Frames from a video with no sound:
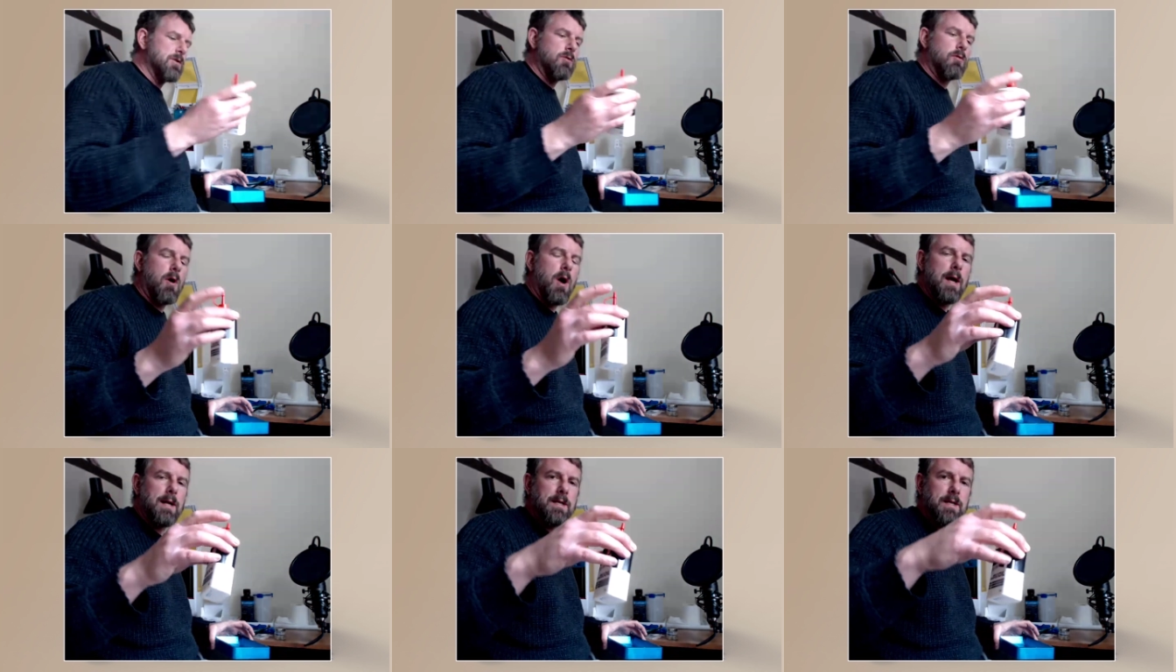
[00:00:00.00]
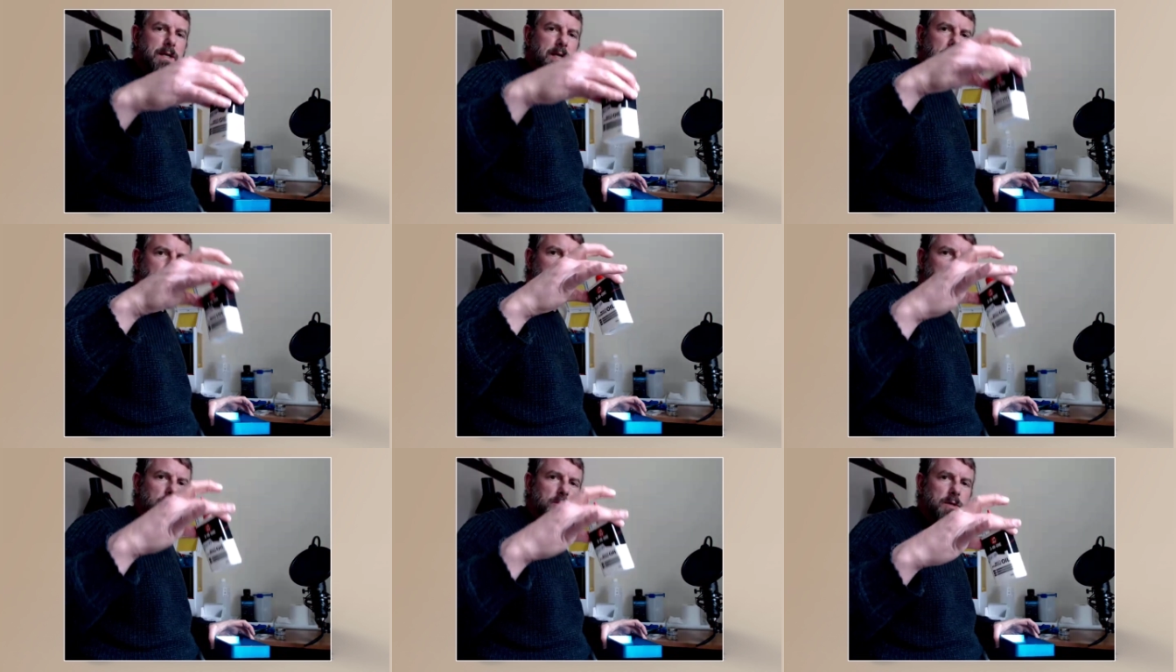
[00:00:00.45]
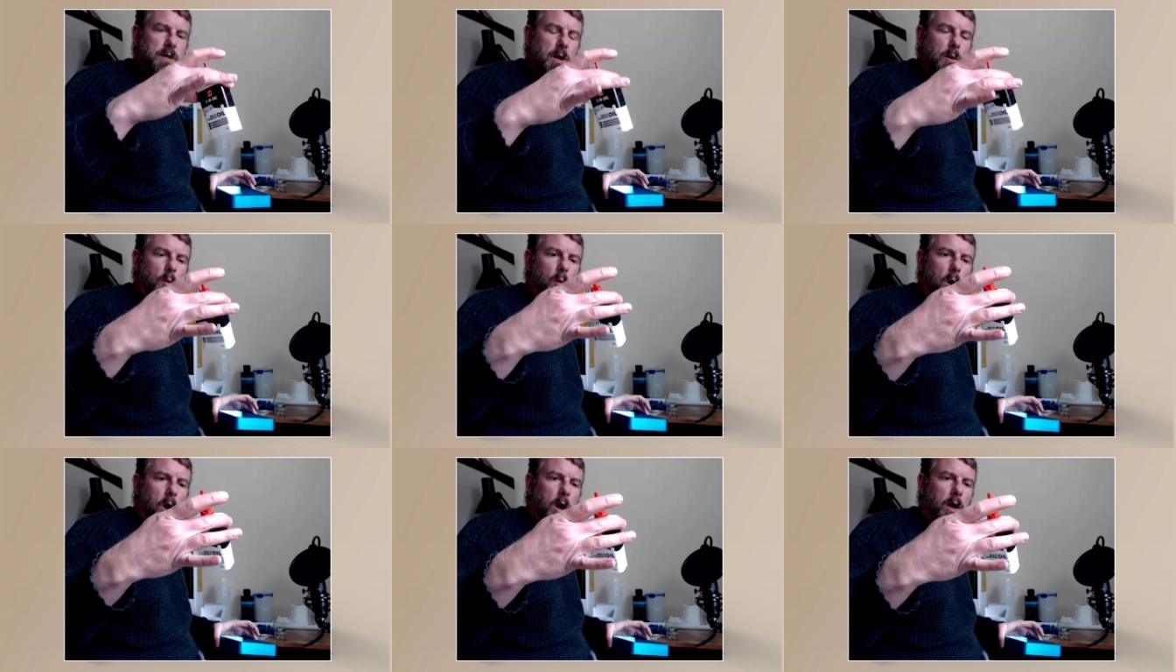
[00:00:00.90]
all right to use. It
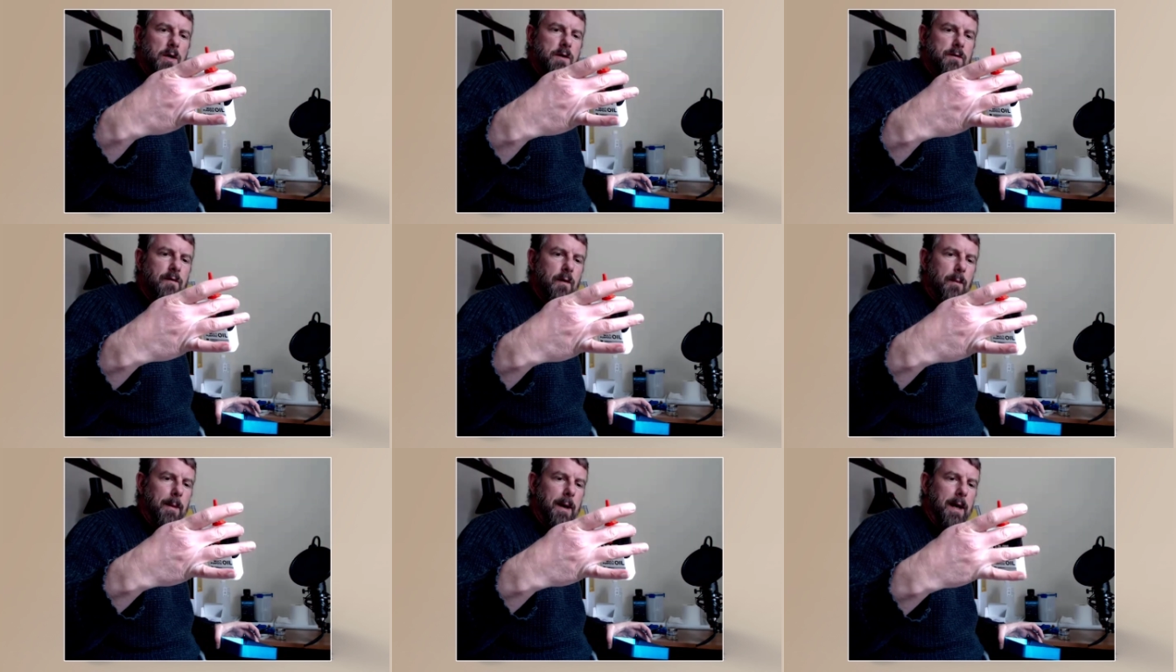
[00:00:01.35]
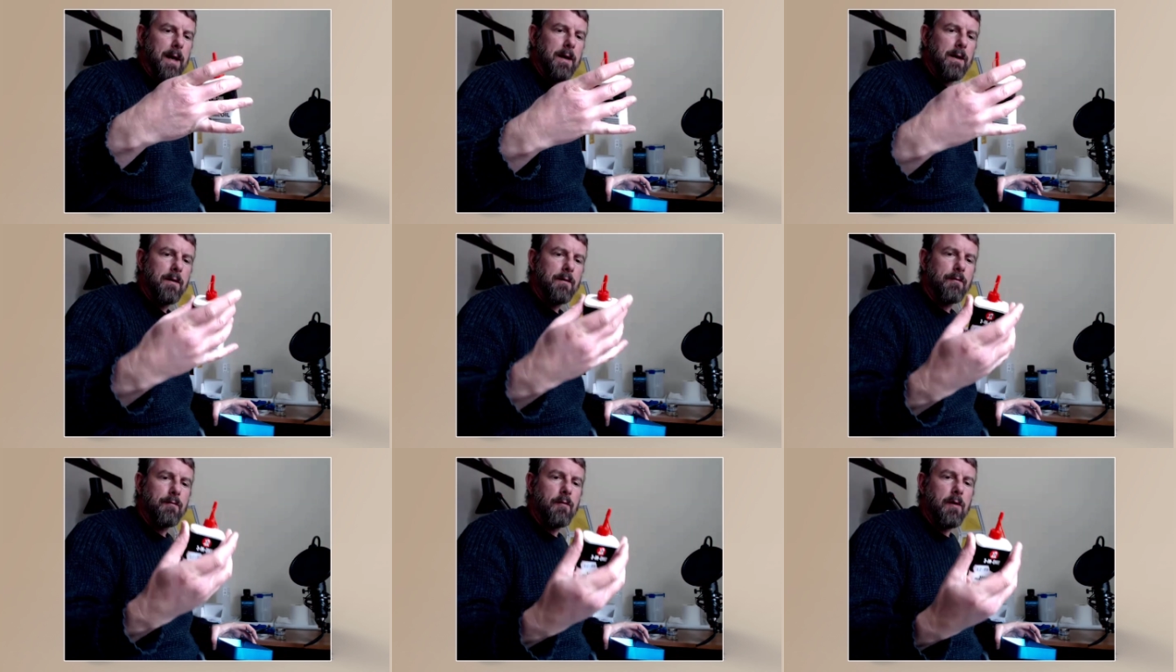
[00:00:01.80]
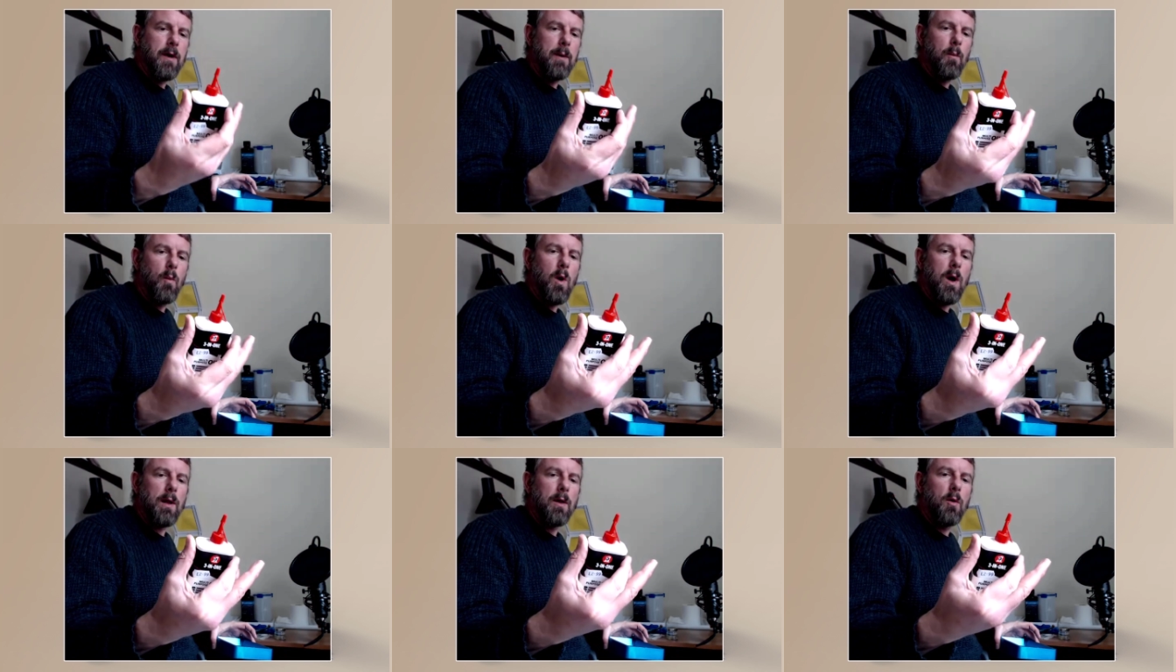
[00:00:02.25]
worked for me, the
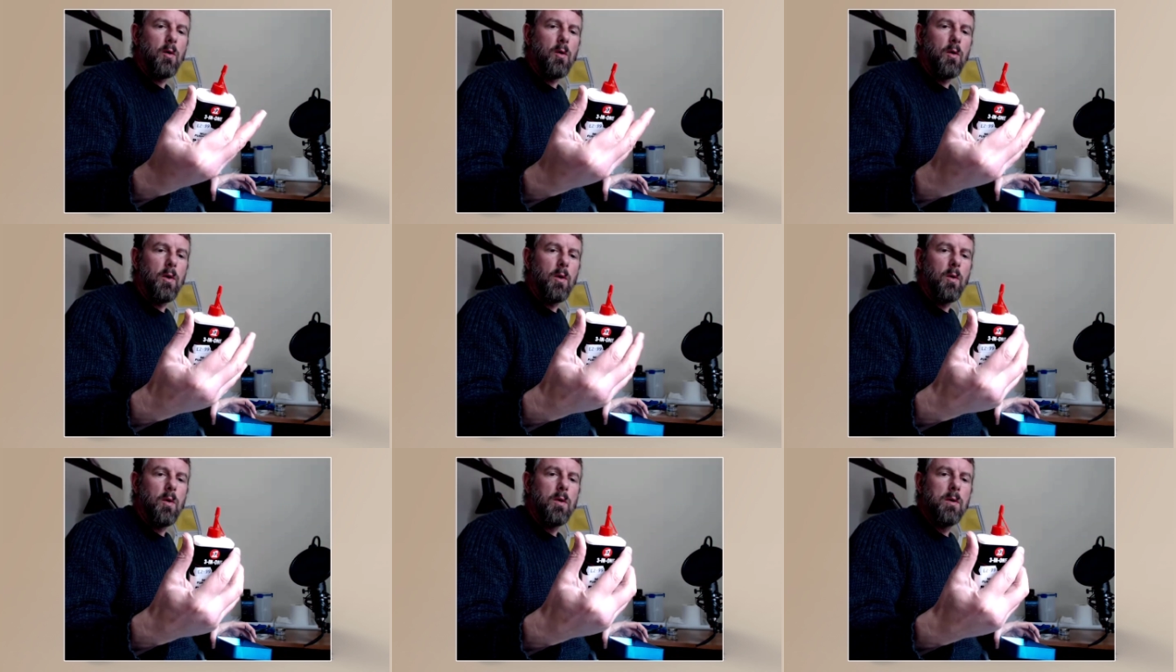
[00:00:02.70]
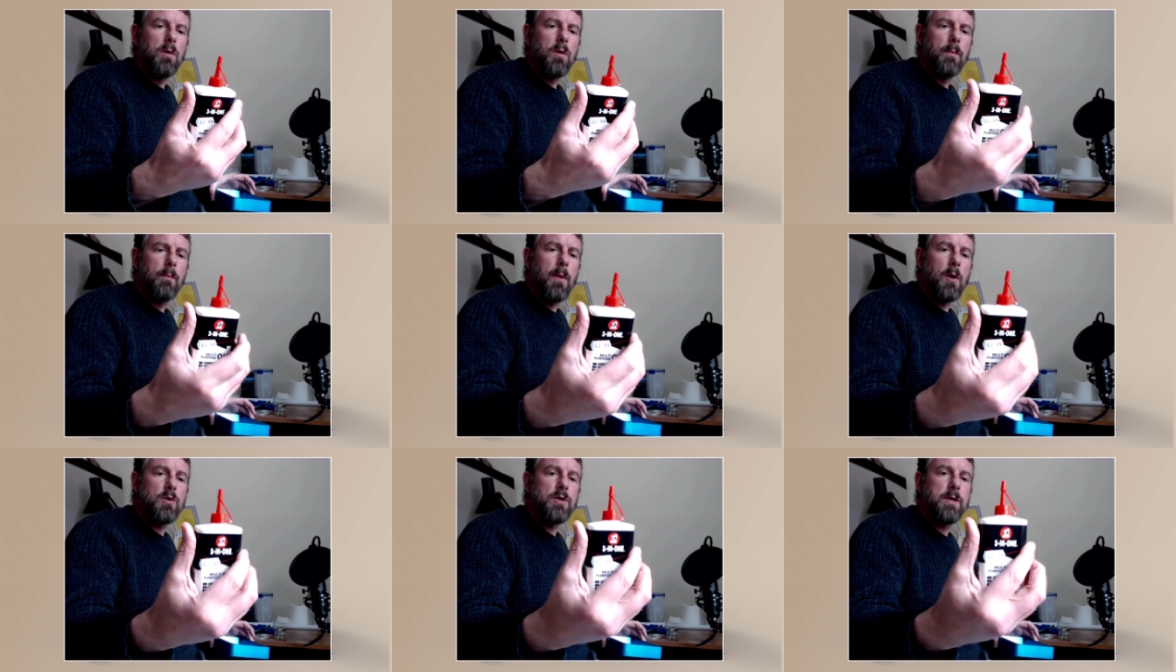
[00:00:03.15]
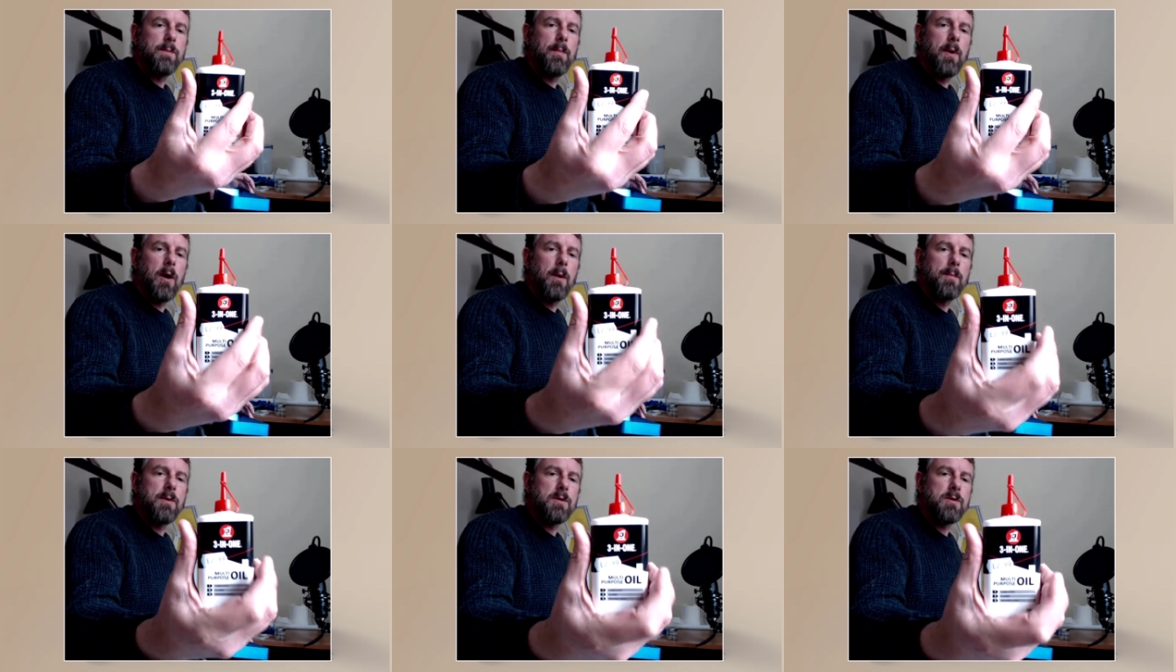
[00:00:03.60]
3-in-1 oil,
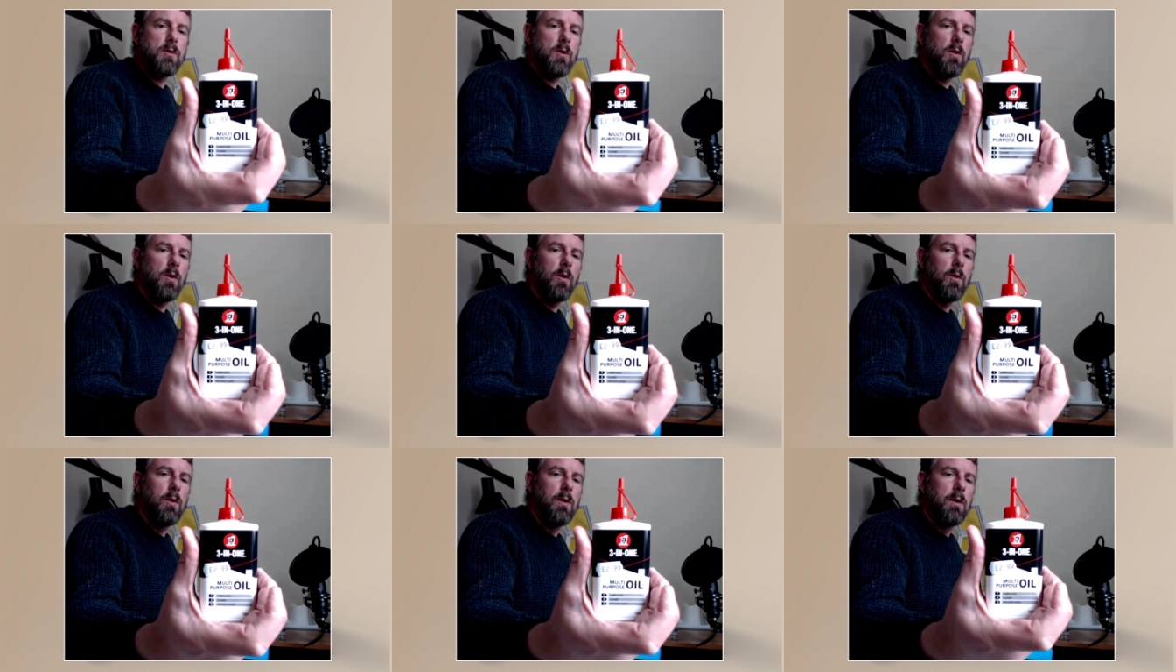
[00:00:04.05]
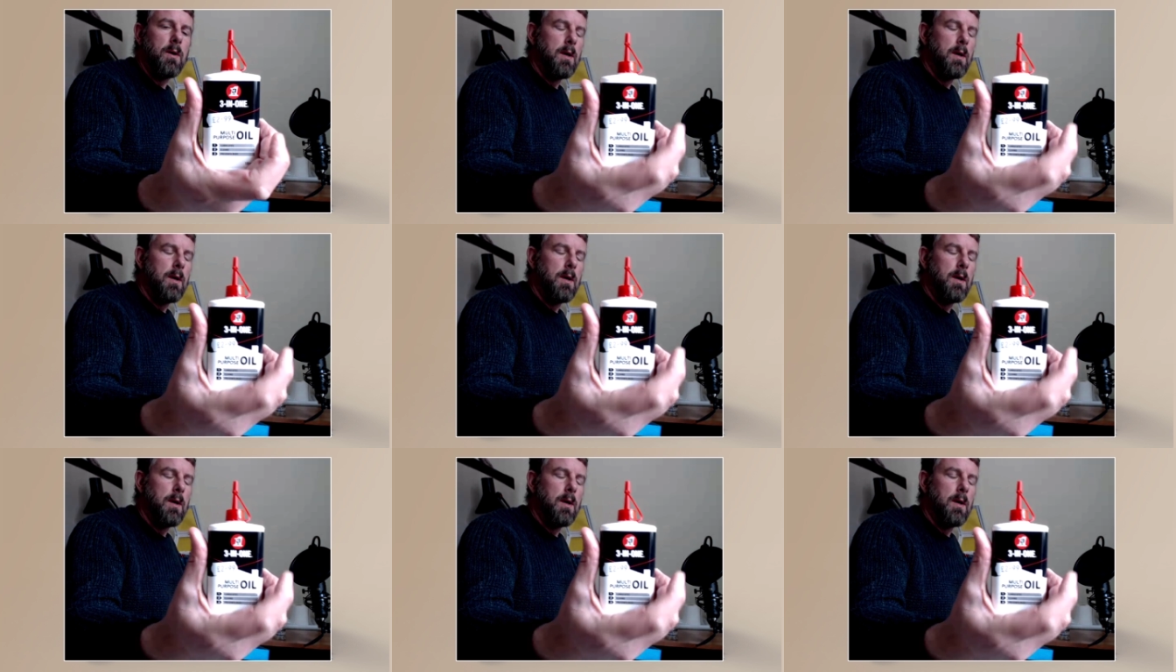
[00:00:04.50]
multi-purpose oil.